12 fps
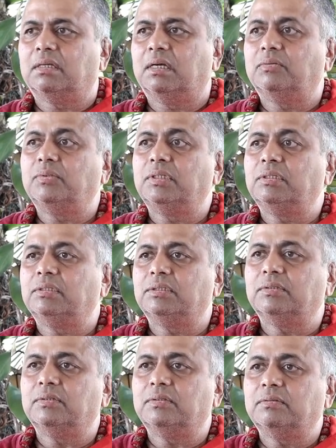I will,
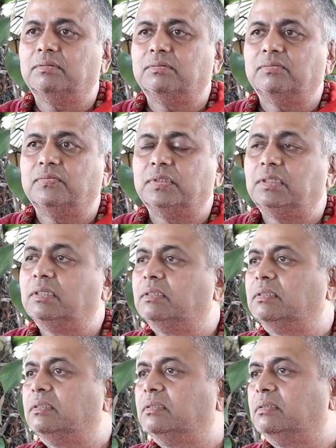with
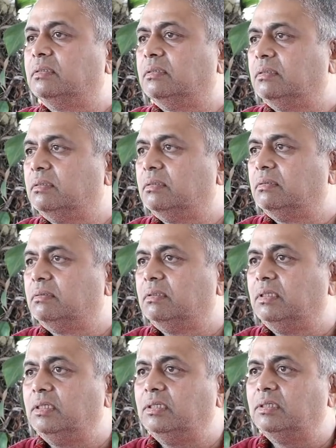the
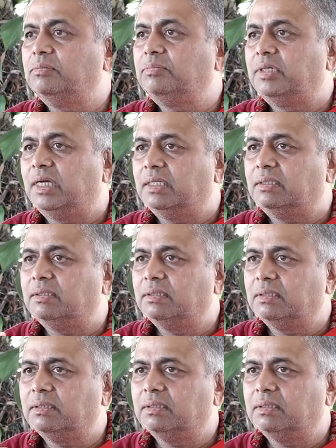inner breath